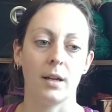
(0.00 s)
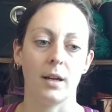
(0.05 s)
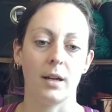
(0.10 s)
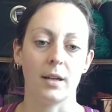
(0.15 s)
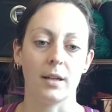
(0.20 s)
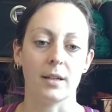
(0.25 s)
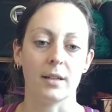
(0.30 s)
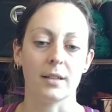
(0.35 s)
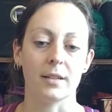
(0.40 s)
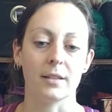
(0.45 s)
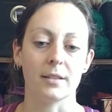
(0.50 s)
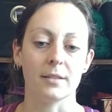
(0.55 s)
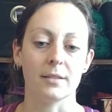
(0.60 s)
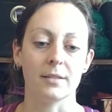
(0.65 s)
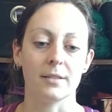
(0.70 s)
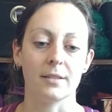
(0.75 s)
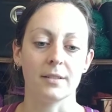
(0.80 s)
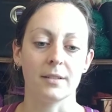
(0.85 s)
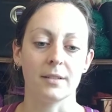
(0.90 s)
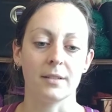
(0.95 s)
Uh,
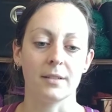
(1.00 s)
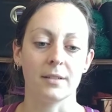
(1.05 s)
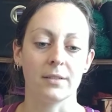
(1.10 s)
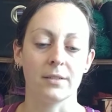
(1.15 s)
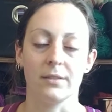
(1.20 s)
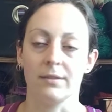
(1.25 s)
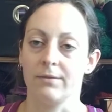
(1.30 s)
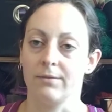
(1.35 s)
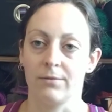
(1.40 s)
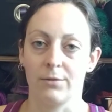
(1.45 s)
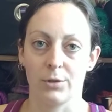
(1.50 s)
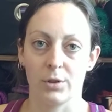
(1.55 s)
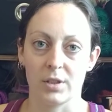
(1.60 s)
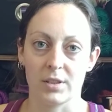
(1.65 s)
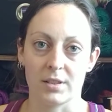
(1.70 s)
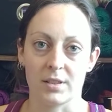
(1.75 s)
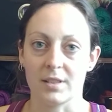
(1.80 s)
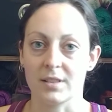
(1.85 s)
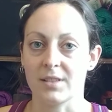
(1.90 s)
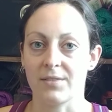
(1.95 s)
for
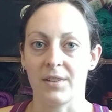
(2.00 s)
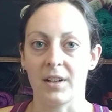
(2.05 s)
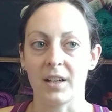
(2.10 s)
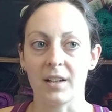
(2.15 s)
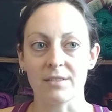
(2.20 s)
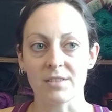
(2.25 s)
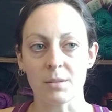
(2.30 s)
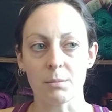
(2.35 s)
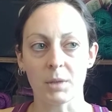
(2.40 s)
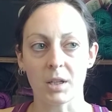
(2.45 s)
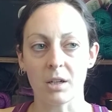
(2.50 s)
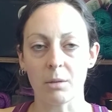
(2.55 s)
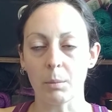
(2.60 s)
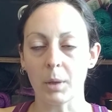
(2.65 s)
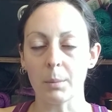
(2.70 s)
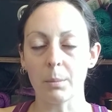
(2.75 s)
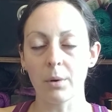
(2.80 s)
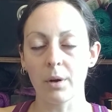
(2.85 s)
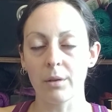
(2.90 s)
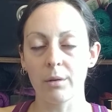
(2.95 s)
instance, if I give something to
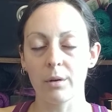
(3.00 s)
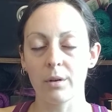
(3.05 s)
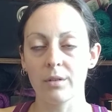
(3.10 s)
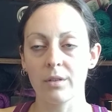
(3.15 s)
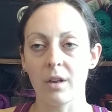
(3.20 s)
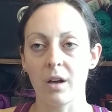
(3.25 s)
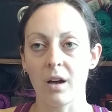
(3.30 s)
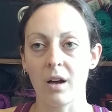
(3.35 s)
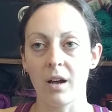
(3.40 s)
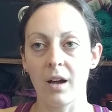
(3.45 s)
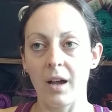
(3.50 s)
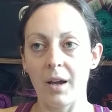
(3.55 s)
my brother-in-law,